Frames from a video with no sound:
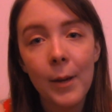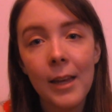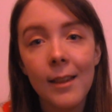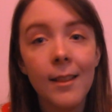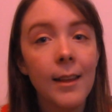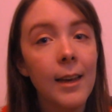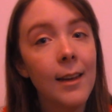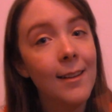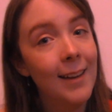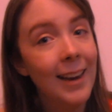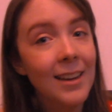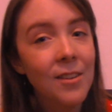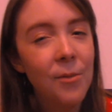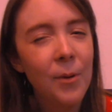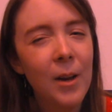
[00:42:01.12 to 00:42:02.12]
in the
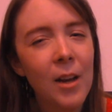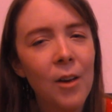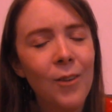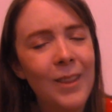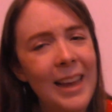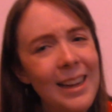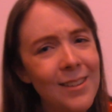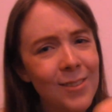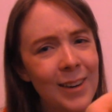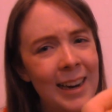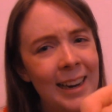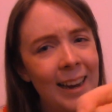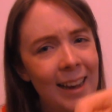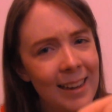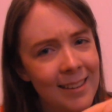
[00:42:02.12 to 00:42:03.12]
next video. That's
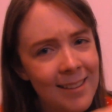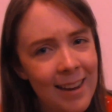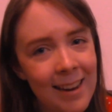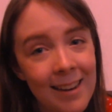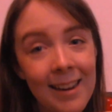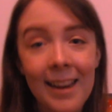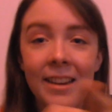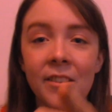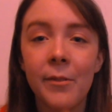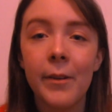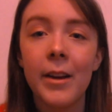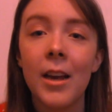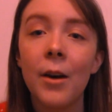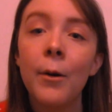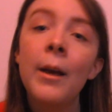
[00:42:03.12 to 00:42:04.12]
right, I said next
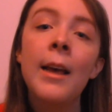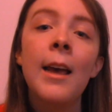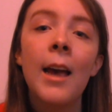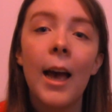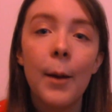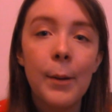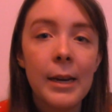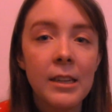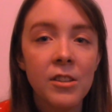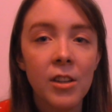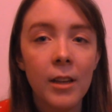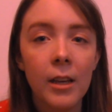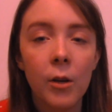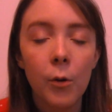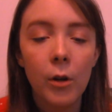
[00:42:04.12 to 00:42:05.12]
video. I'm
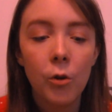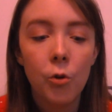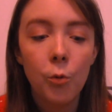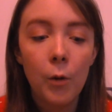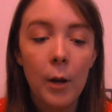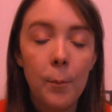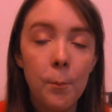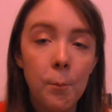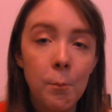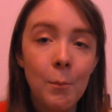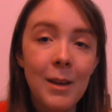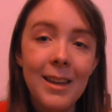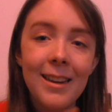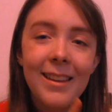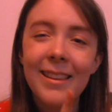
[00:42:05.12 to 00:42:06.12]
actually going to
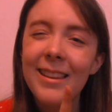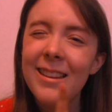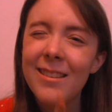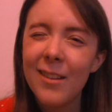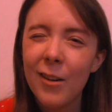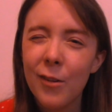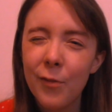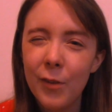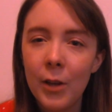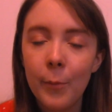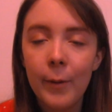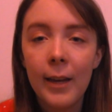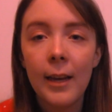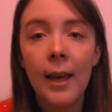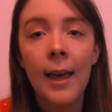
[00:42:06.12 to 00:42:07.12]
immediately start
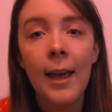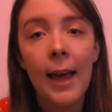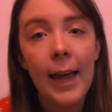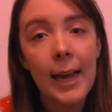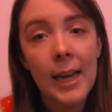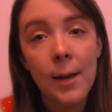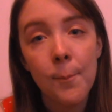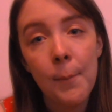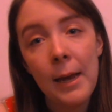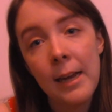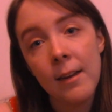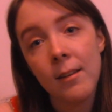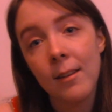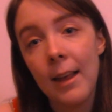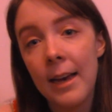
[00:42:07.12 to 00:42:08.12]
filming a
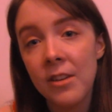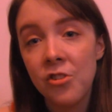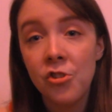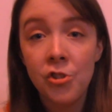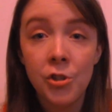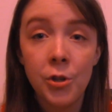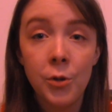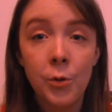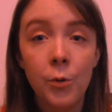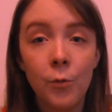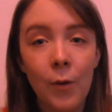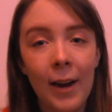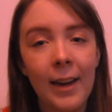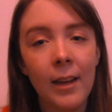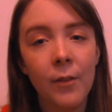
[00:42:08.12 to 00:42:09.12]
May slash June
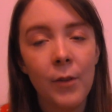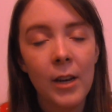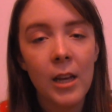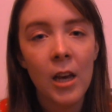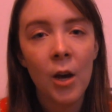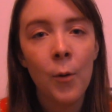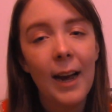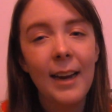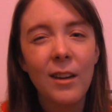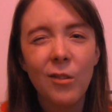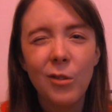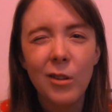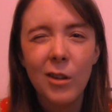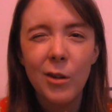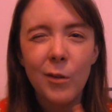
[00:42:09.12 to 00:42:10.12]
writing video. I
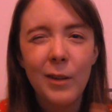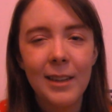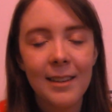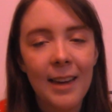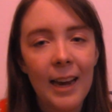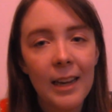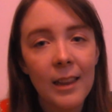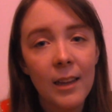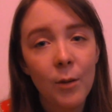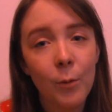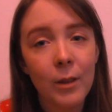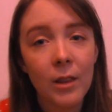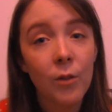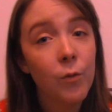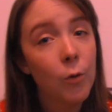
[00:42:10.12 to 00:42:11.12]
don't know exactly
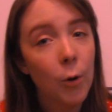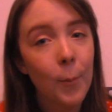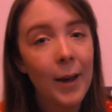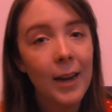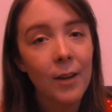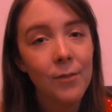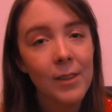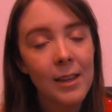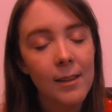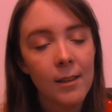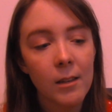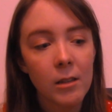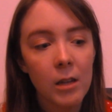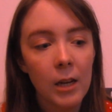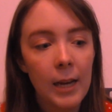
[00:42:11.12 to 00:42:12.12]
what the format of these
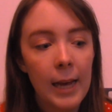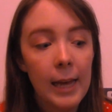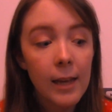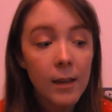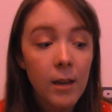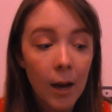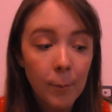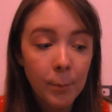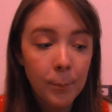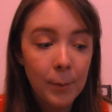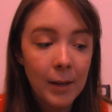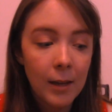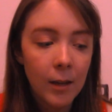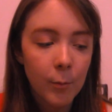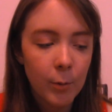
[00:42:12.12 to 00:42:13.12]
is going to end up
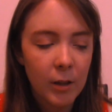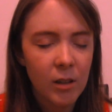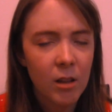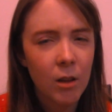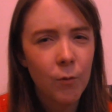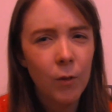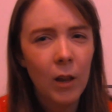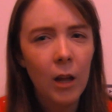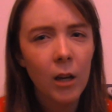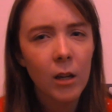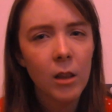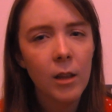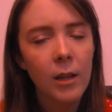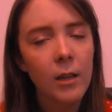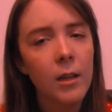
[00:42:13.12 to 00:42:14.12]
being because the vlog
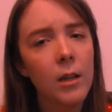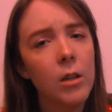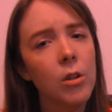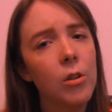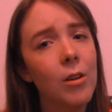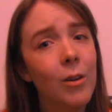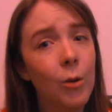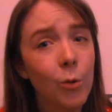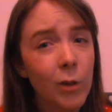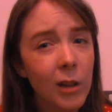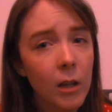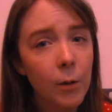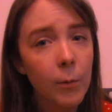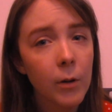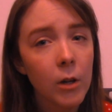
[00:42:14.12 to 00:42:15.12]
thing didn't
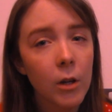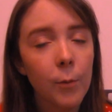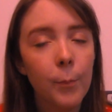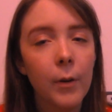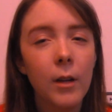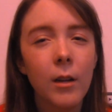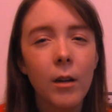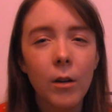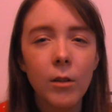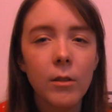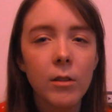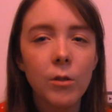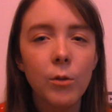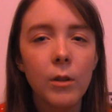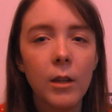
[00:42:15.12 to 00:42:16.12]
totally work, but it
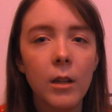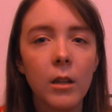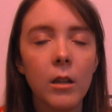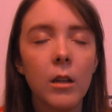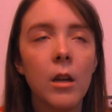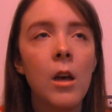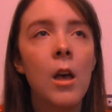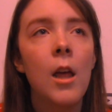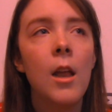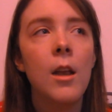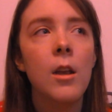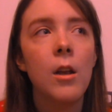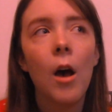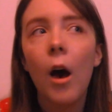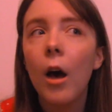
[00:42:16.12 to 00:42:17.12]
also didn't
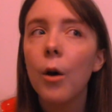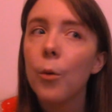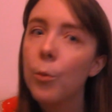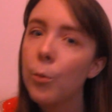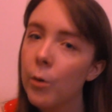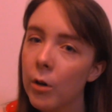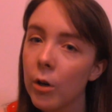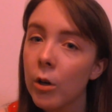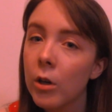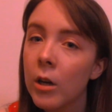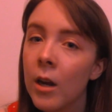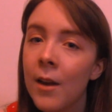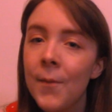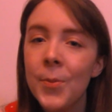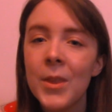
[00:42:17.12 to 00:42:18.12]
not work.
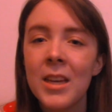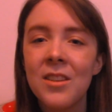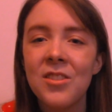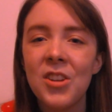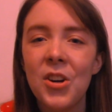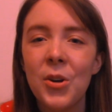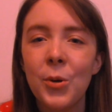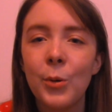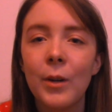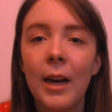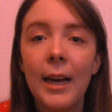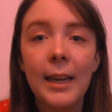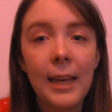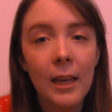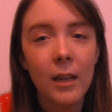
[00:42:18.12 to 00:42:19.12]
So
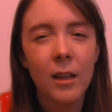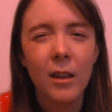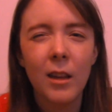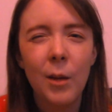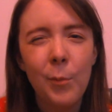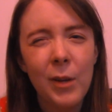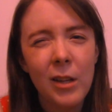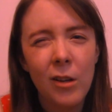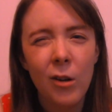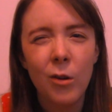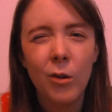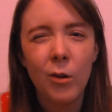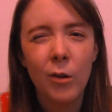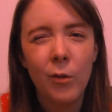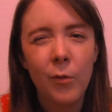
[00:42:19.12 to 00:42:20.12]
again, let me
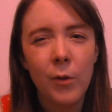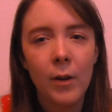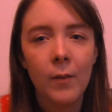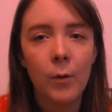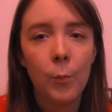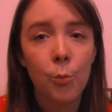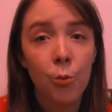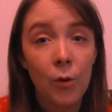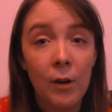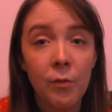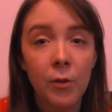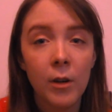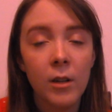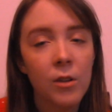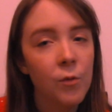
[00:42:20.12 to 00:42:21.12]
know if you have a
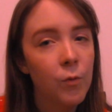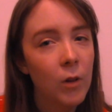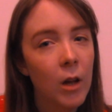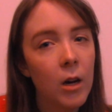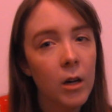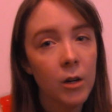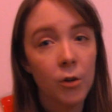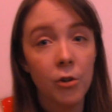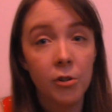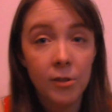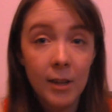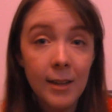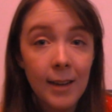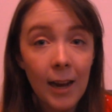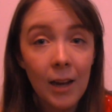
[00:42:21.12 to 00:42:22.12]
preference, vlog, or
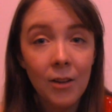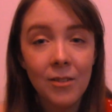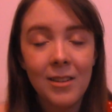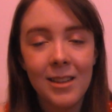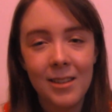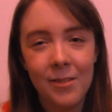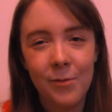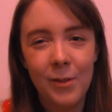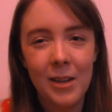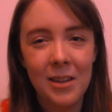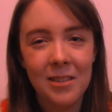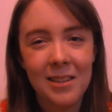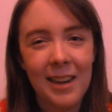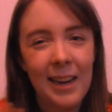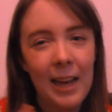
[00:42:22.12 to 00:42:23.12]
sit down. This video
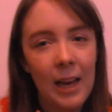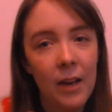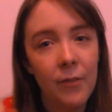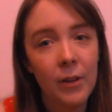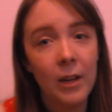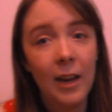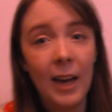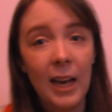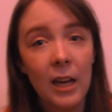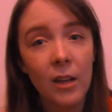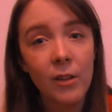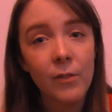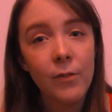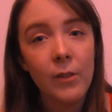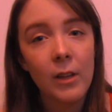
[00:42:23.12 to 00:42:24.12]
is kind of half and
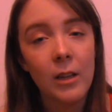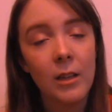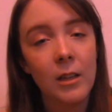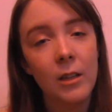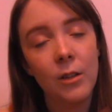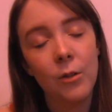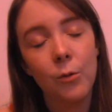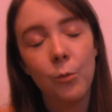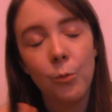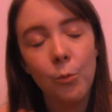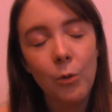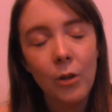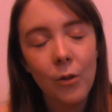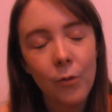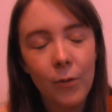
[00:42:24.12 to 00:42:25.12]
half. Uh,
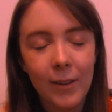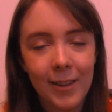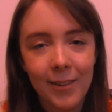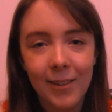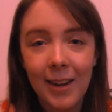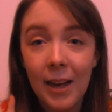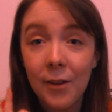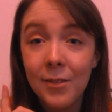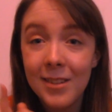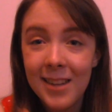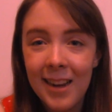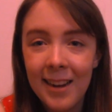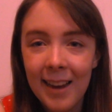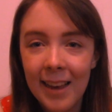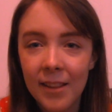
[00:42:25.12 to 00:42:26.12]
we'll figure it out
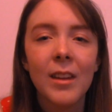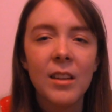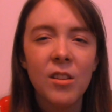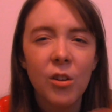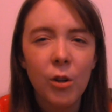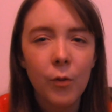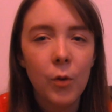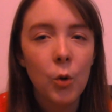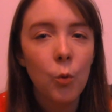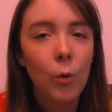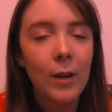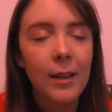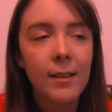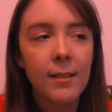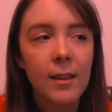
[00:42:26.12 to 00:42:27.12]
together. So if you
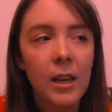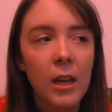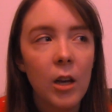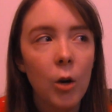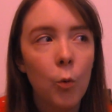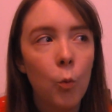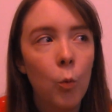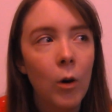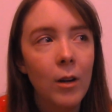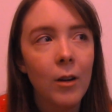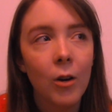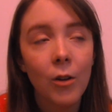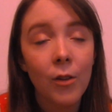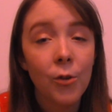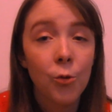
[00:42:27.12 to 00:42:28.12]
want to see what
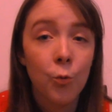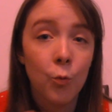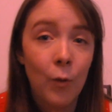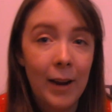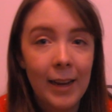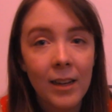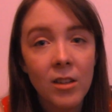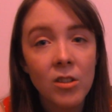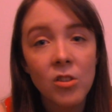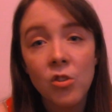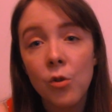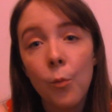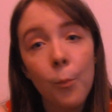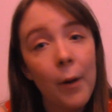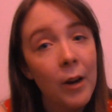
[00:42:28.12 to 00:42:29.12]
all those
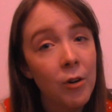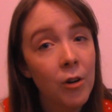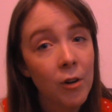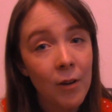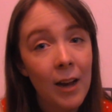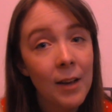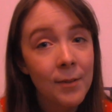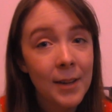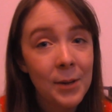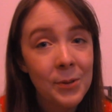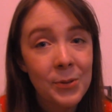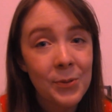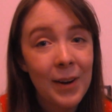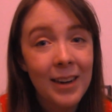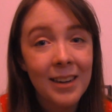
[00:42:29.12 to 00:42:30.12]
random paragraphs I
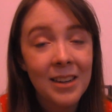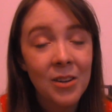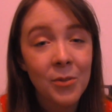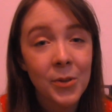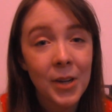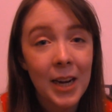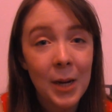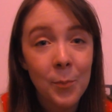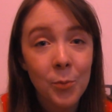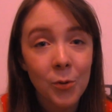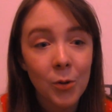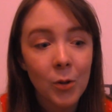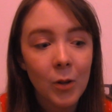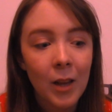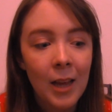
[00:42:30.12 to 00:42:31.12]
was writing over
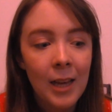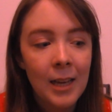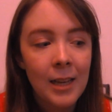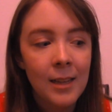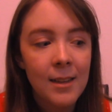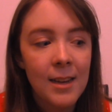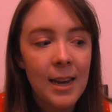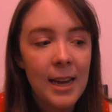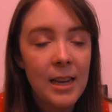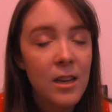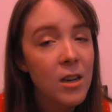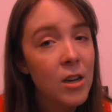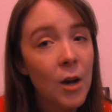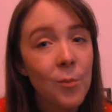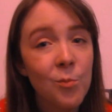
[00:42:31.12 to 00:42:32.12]
April
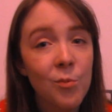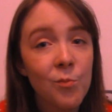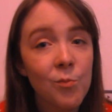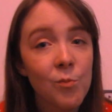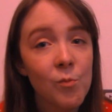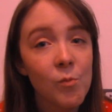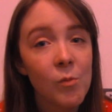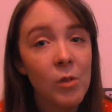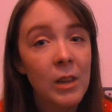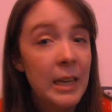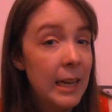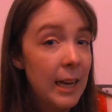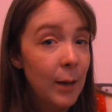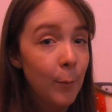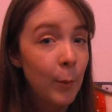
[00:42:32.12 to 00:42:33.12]
ended up
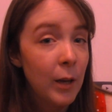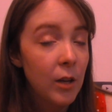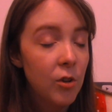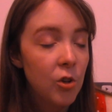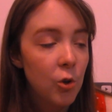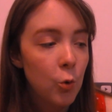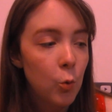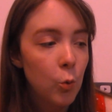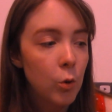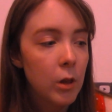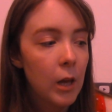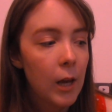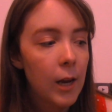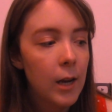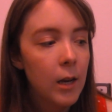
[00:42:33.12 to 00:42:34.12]
leading me to,
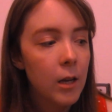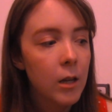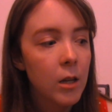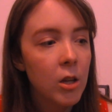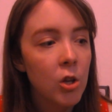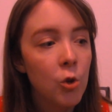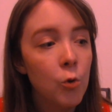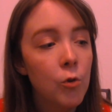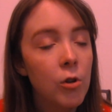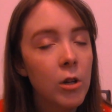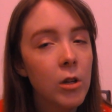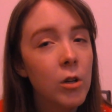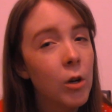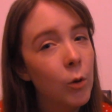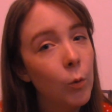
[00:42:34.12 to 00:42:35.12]
then you
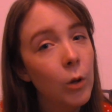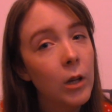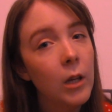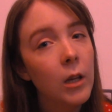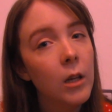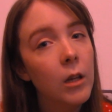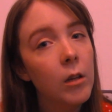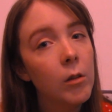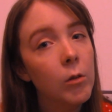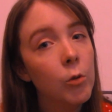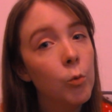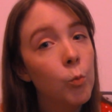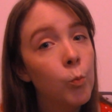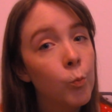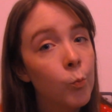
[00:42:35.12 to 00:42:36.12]
should
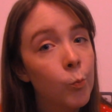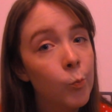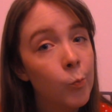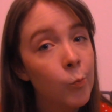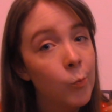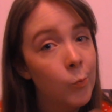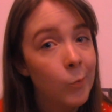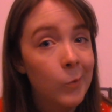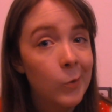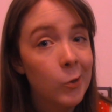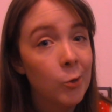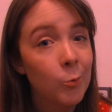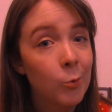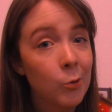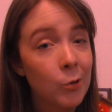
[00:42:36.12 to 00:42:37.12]
totally
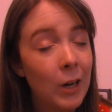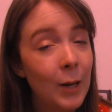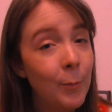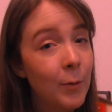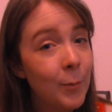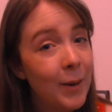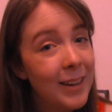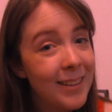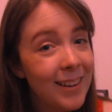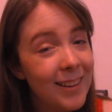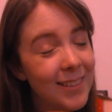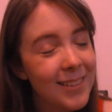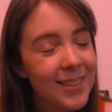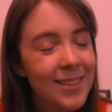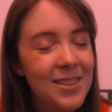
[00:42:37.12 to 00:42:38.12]
subscribe to my
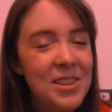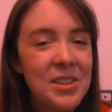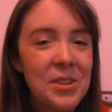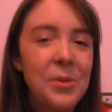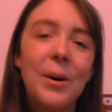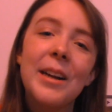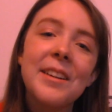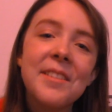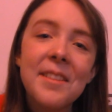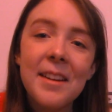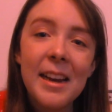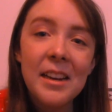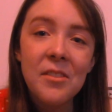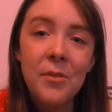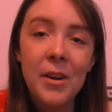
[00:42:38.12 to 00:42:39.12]
channel so you can watch the
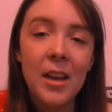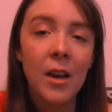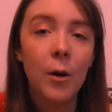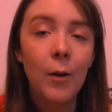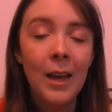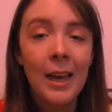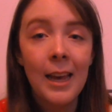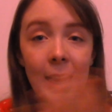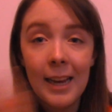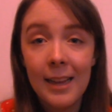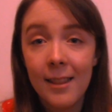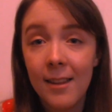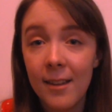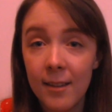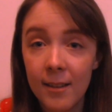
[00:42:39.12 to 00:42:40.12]
next video in this